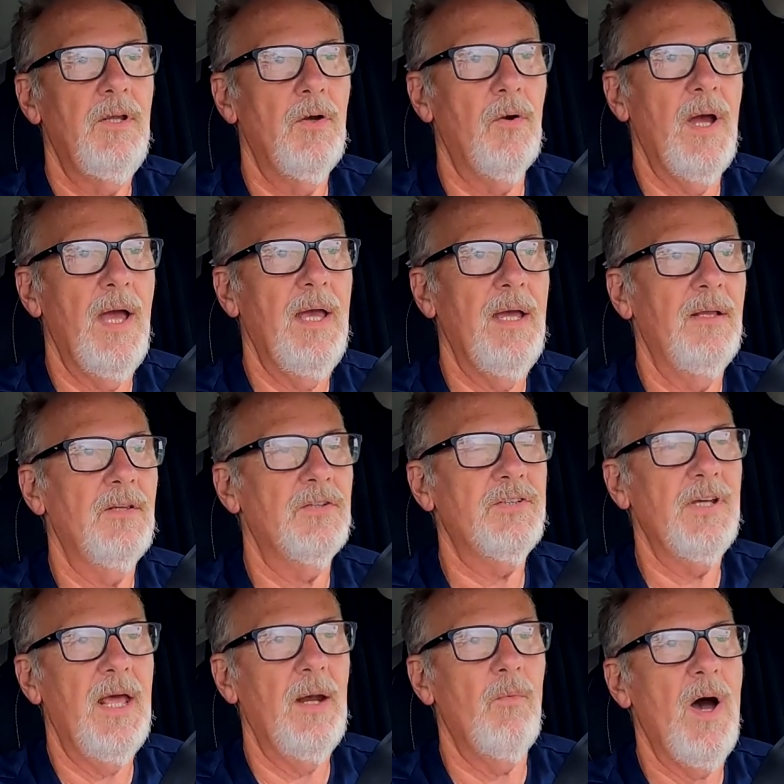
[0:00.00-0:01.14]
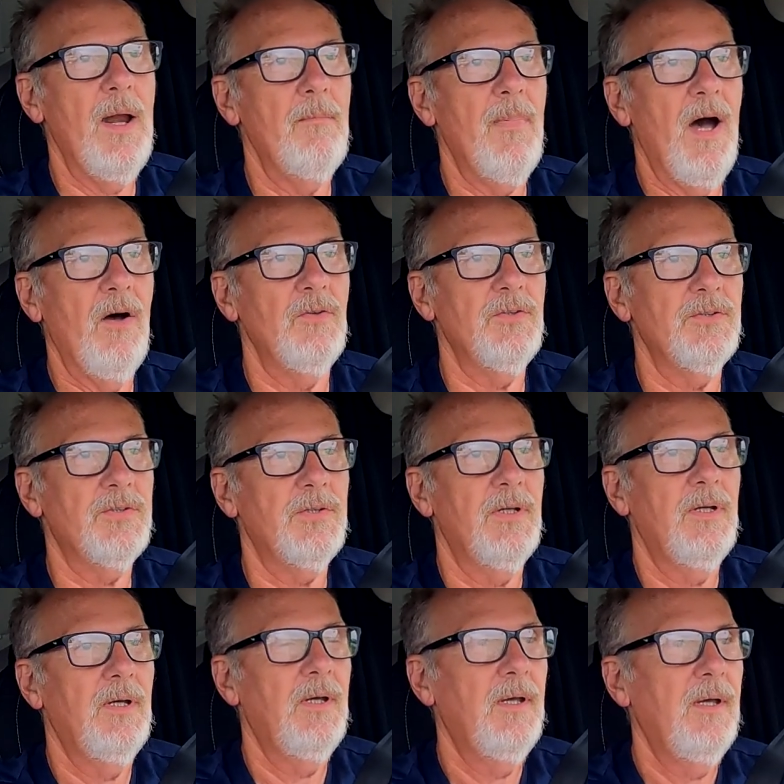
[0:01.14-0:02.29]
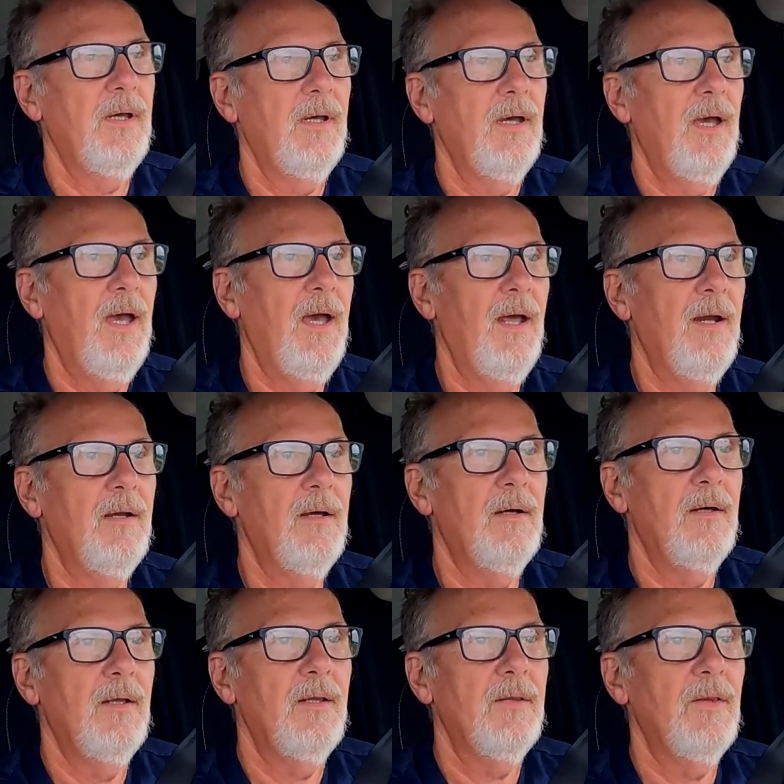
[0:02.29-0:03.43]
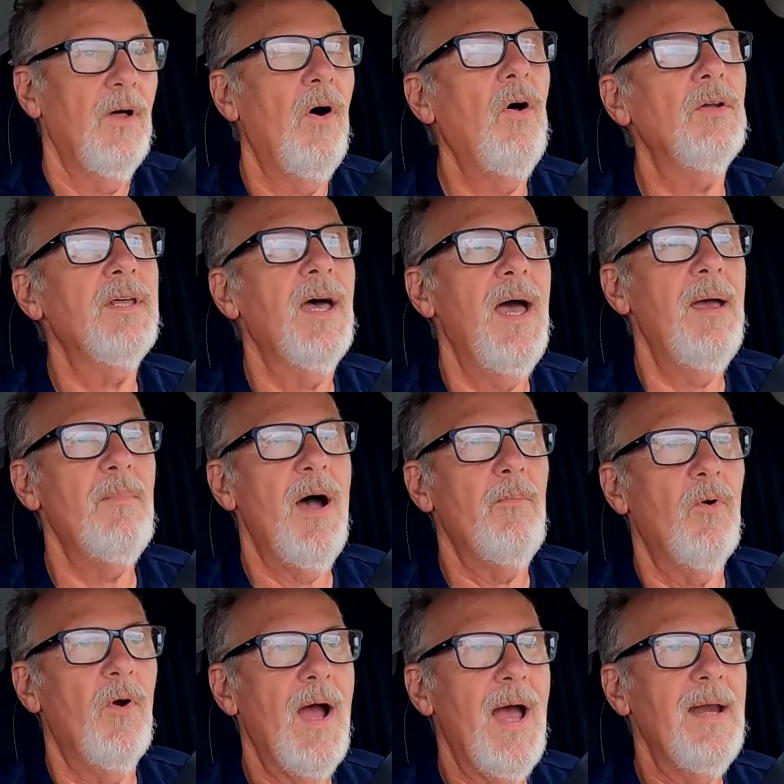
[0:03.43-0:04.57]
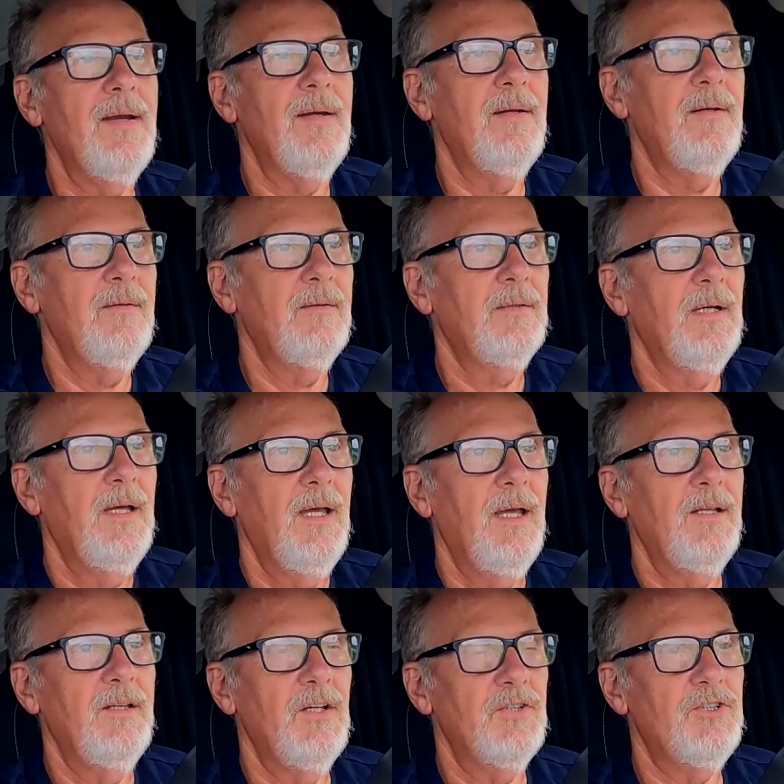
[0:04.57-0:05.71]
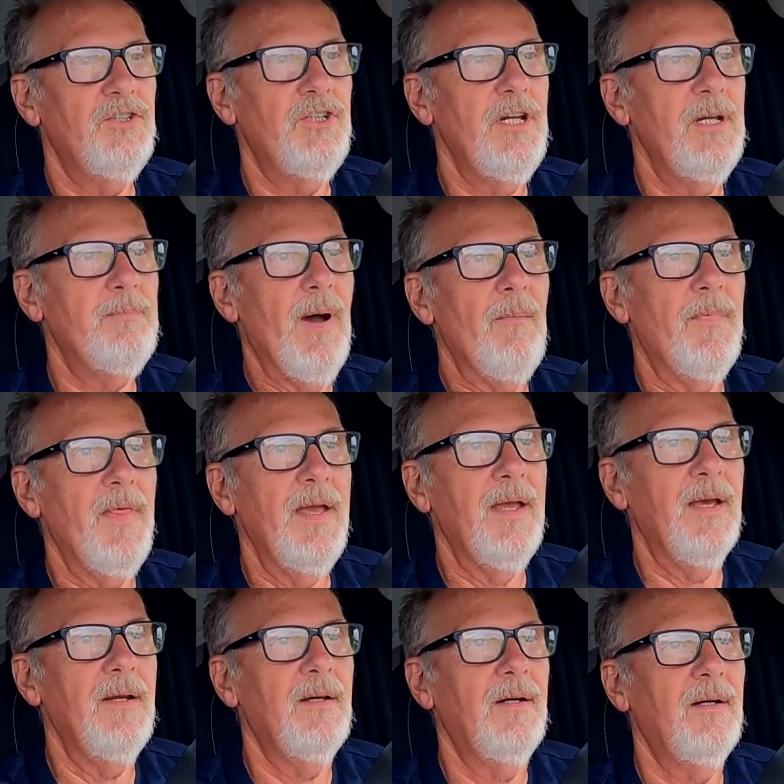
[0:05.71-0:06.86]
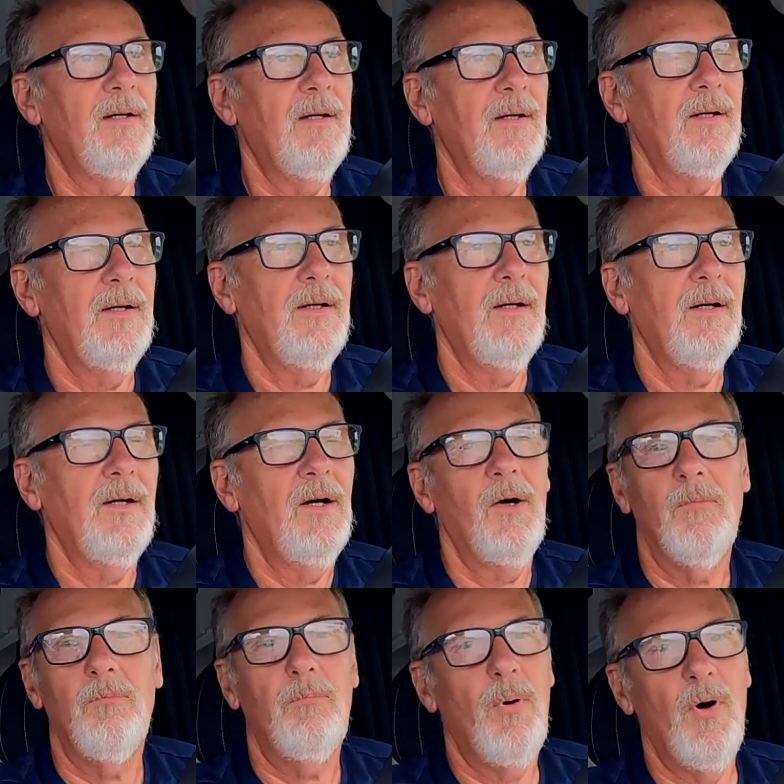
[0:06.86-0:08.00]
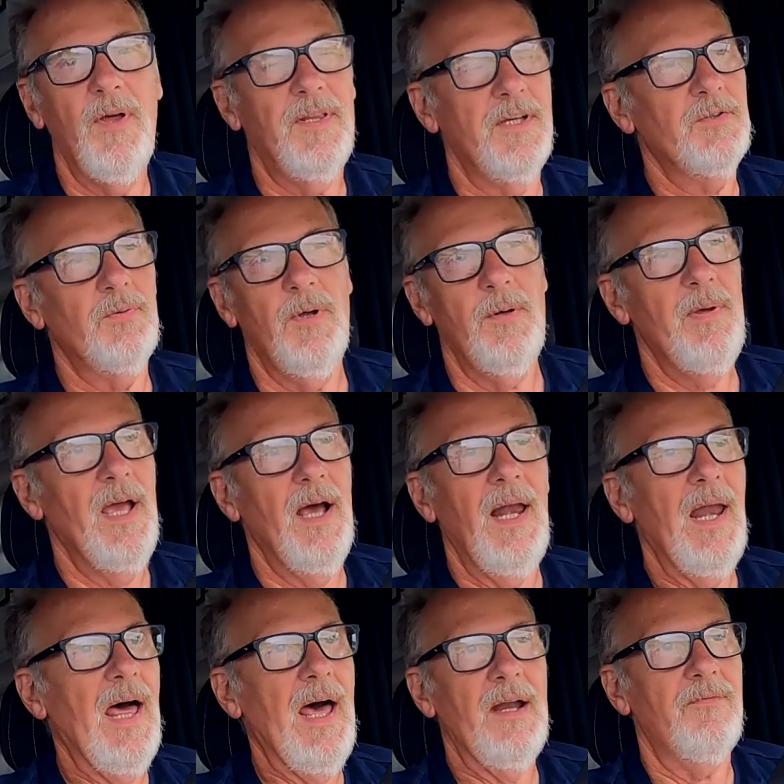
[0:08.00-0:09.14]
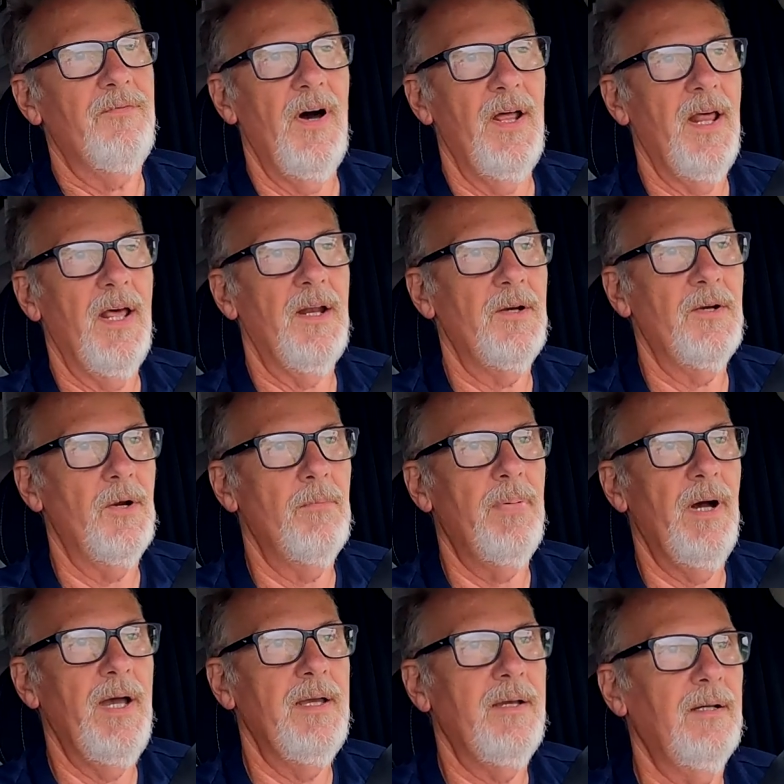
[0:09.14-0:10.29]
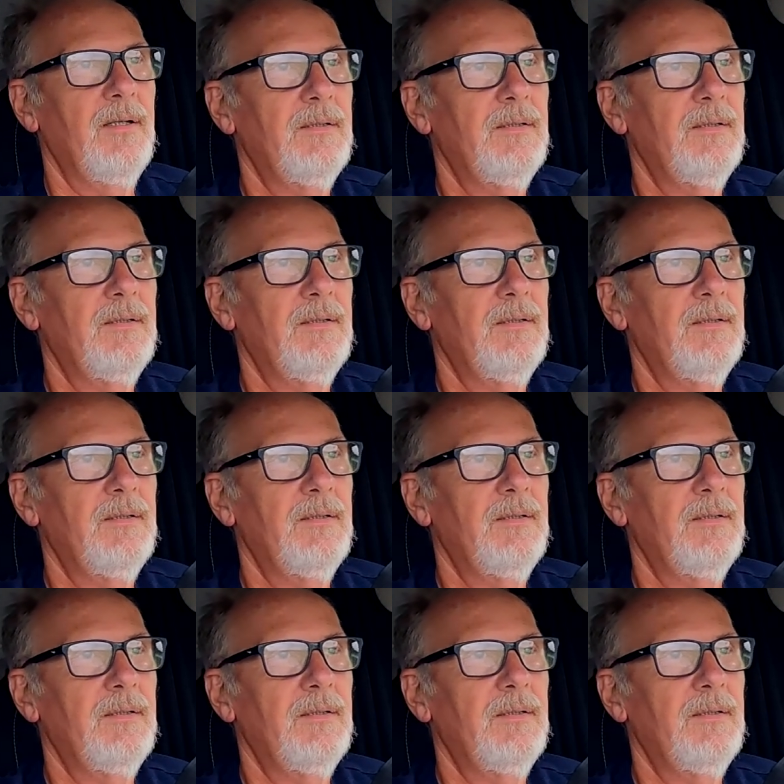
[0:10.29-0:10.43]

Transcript: Ouray and the San Juan Mountains. And the whole time I'm riding in this Jeep, I'm thinking, boy, this would be a lot of fun on a dirt bike.